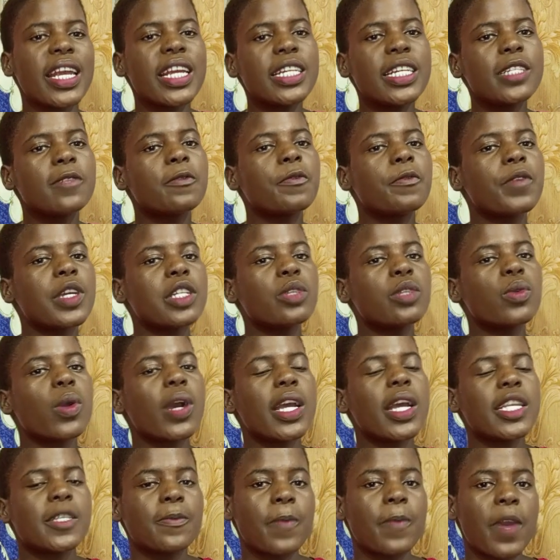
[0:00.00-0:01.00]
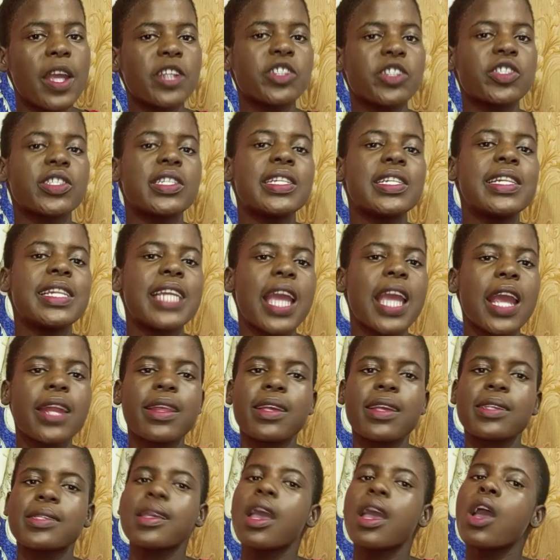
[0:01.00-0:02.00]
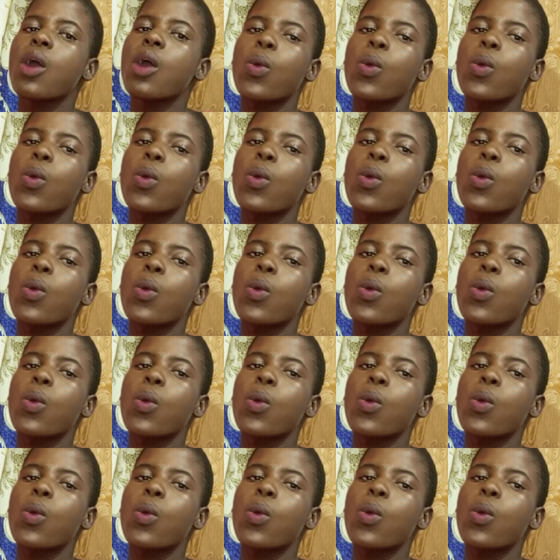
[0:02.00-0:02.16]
individual, especially ladies,